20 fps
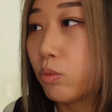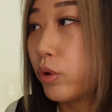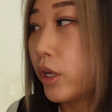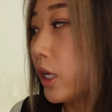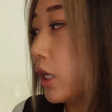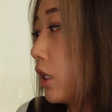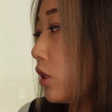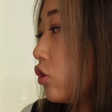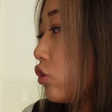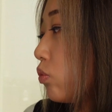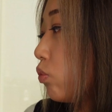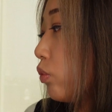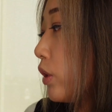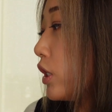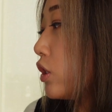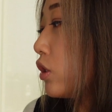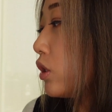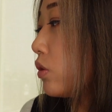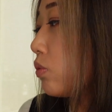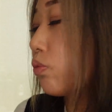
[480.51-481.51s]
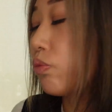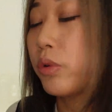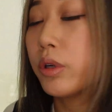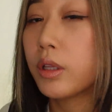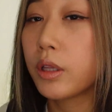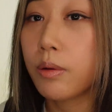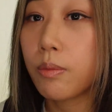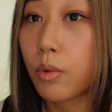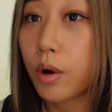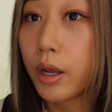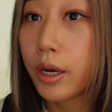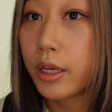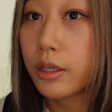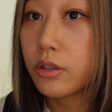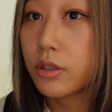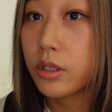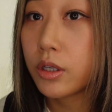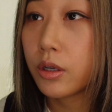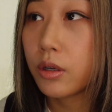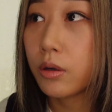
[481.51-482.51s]
we just really wanted
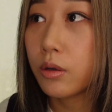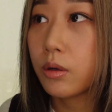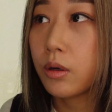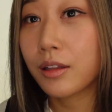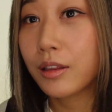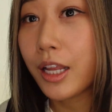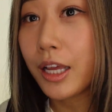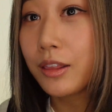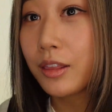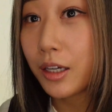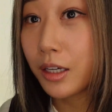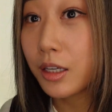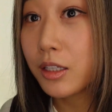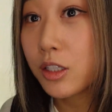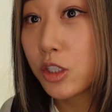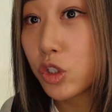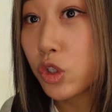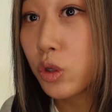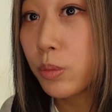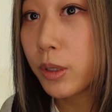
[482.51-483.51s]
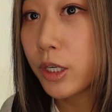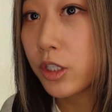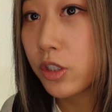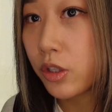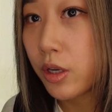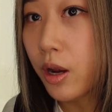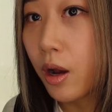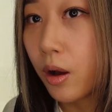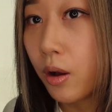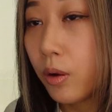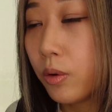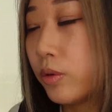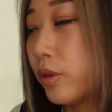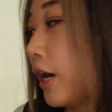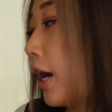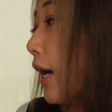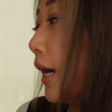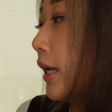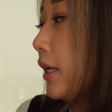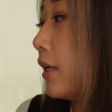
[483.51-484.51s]
to let the consumers know
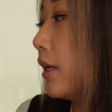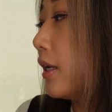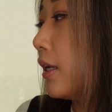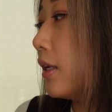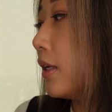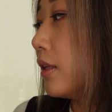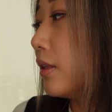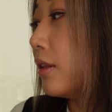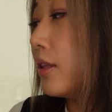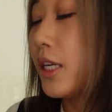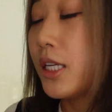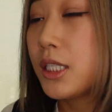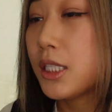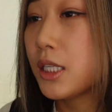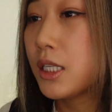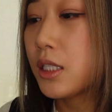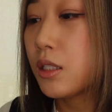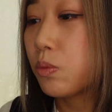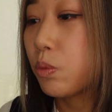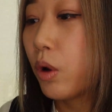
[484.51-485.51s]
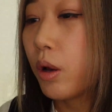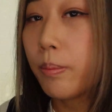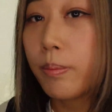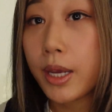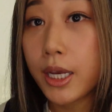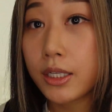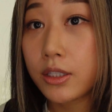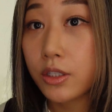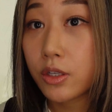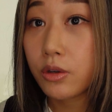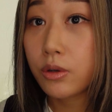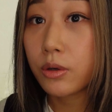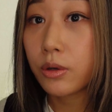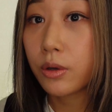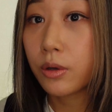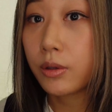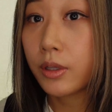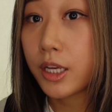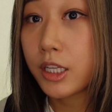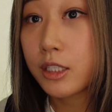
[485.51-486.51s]
that this is what makes
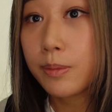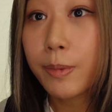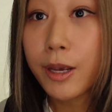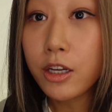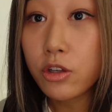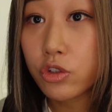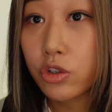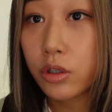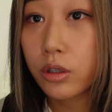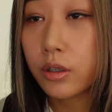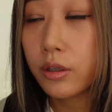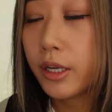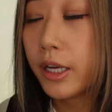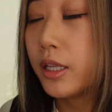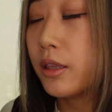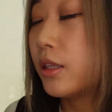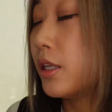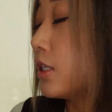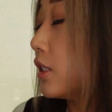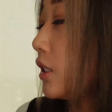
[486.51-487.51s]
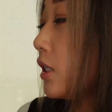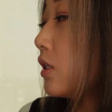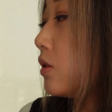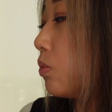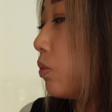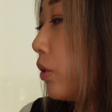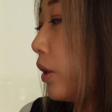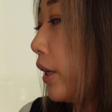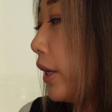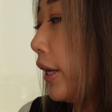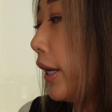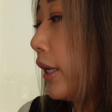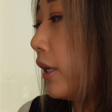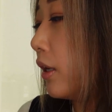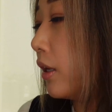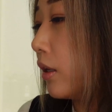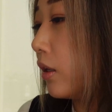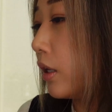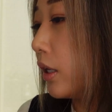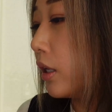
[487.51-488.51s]
Yukonola special, and this is what
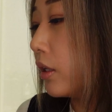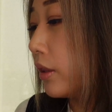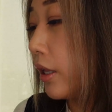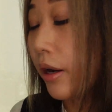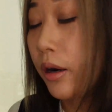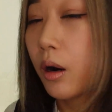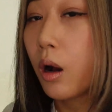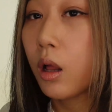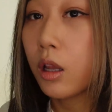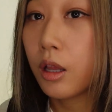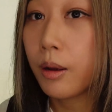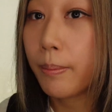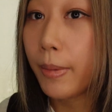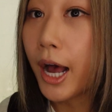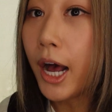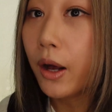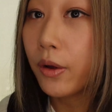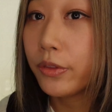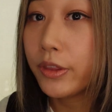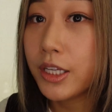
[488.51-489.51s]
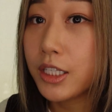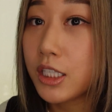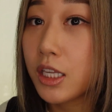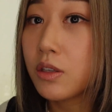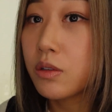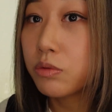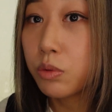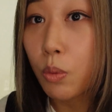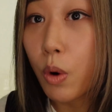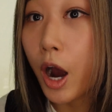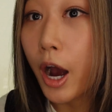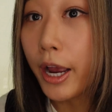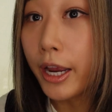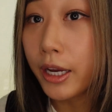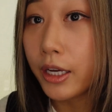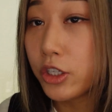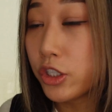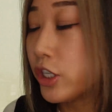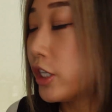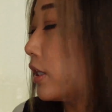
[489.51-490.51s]
they're all about. This is
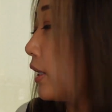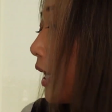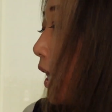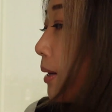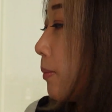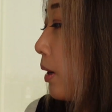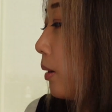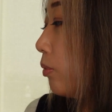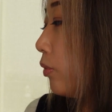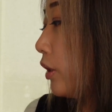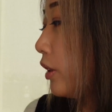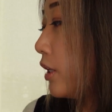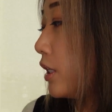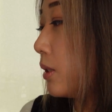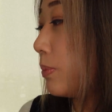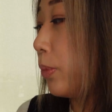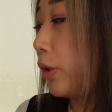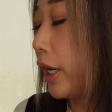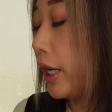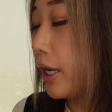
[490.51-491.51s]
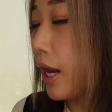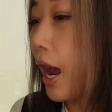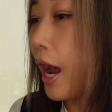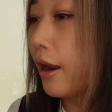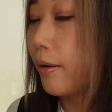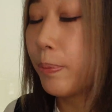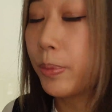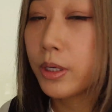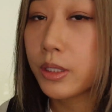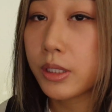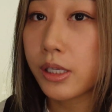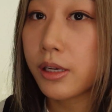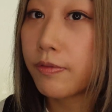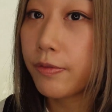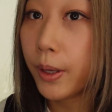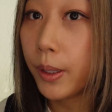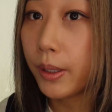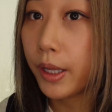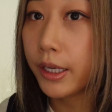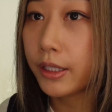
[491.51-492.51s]
why she came up with this brand. I personally
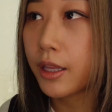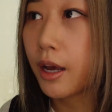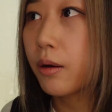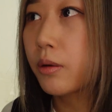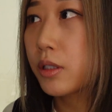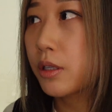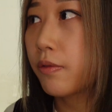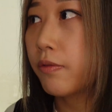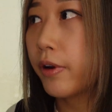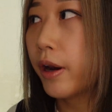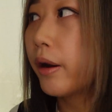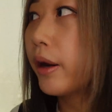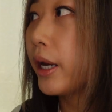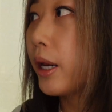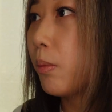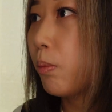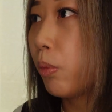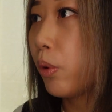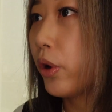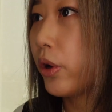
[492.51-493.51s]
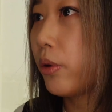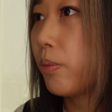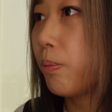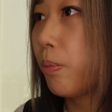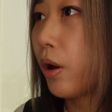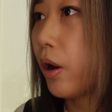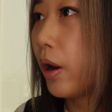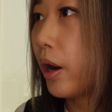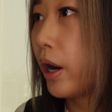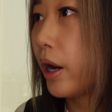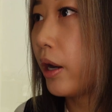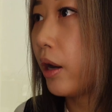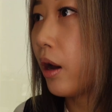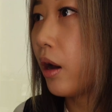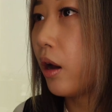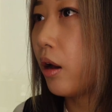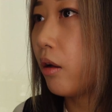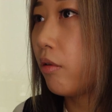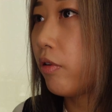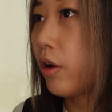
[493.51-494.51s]
felt like that was a very important part
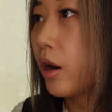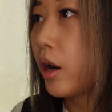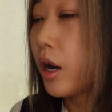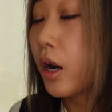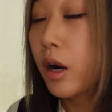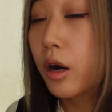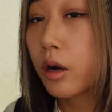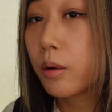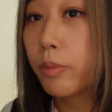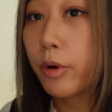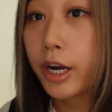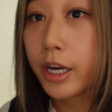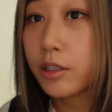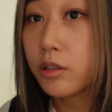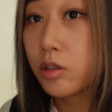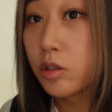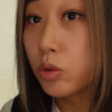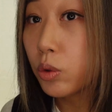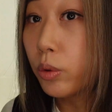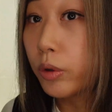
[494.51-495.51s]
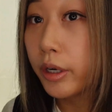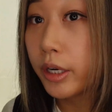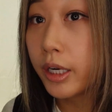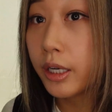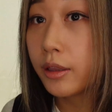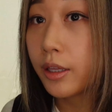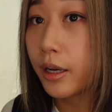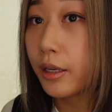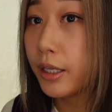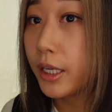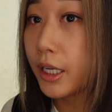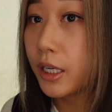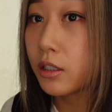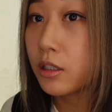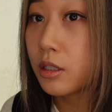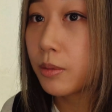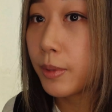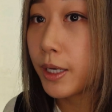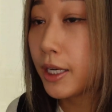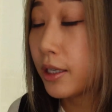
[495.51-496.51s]
of her brand story that needed
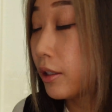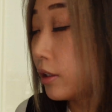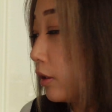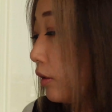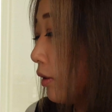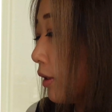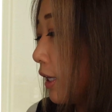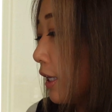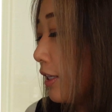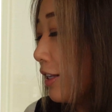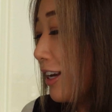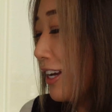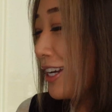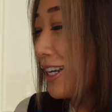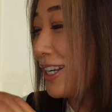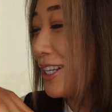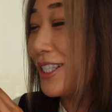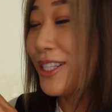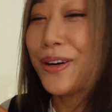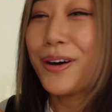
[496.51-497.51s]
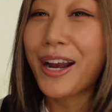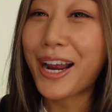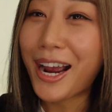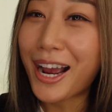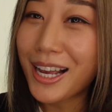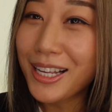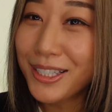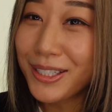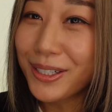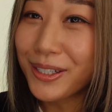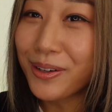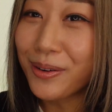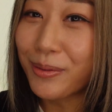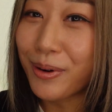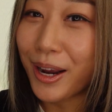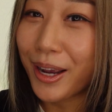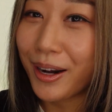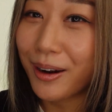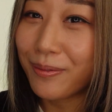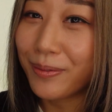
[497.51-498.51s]
to be included. So I asked her to
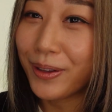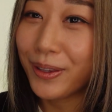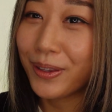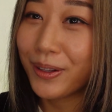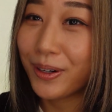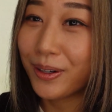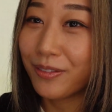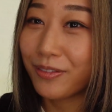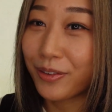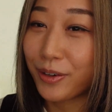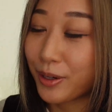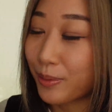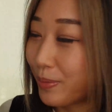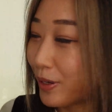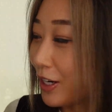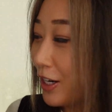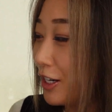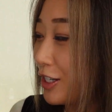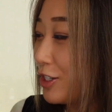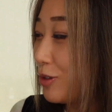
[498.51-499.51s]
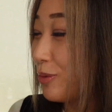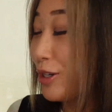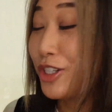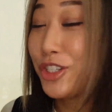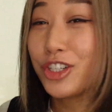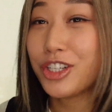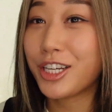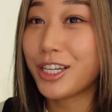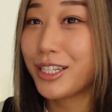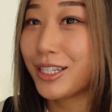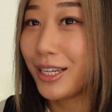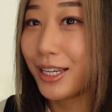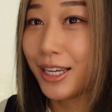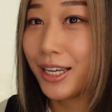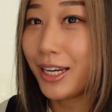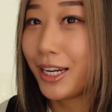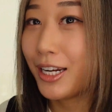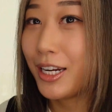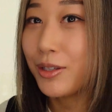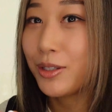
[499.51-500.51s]
write up a little verbiage, which she
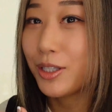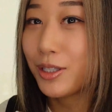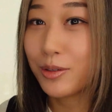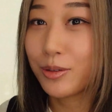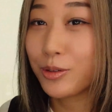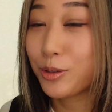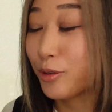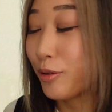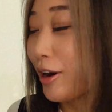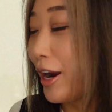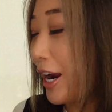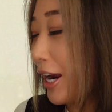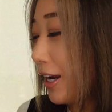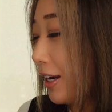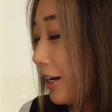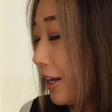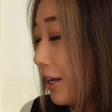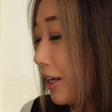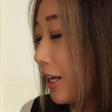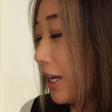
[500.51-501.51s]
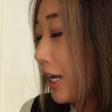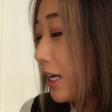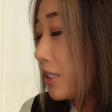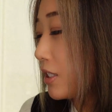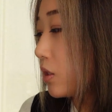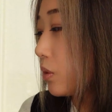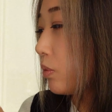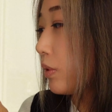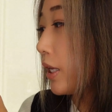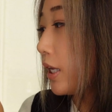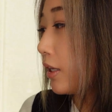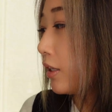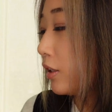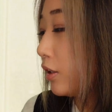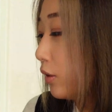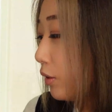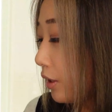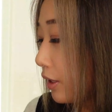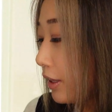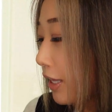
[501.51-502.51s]
did, and it's great. And so we
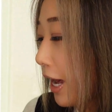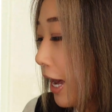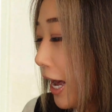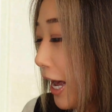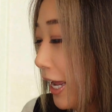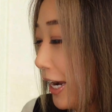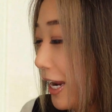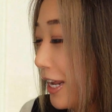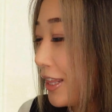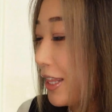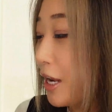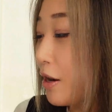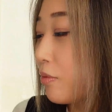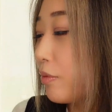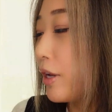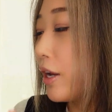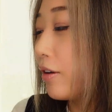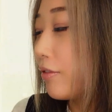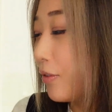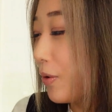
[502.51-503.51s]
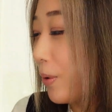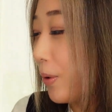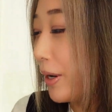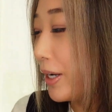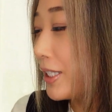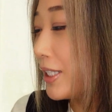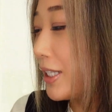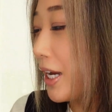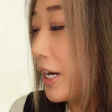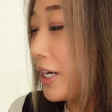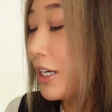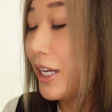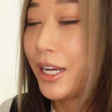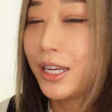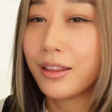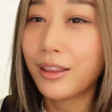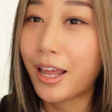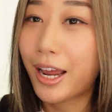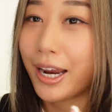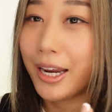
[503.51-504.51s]
included that, and then we of course signed
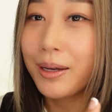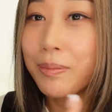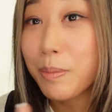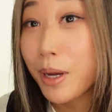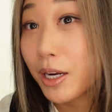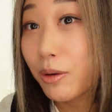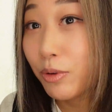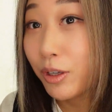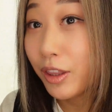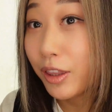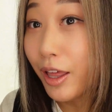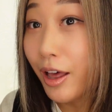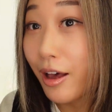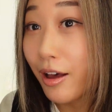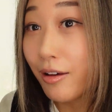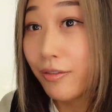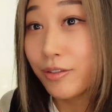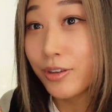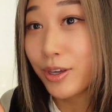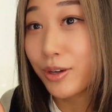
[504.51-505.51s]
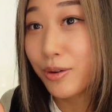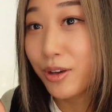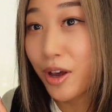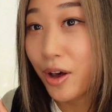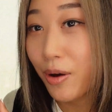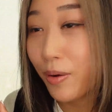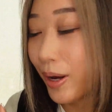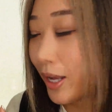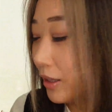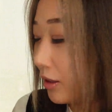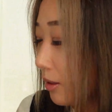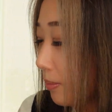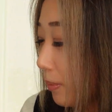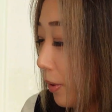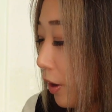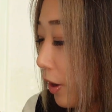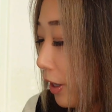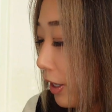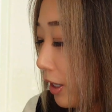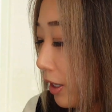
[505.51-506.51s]
it like made with love, Yuko at the
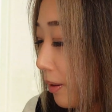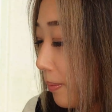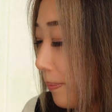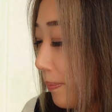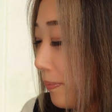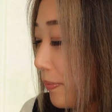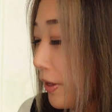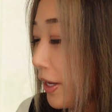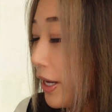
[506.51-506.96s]
bottom.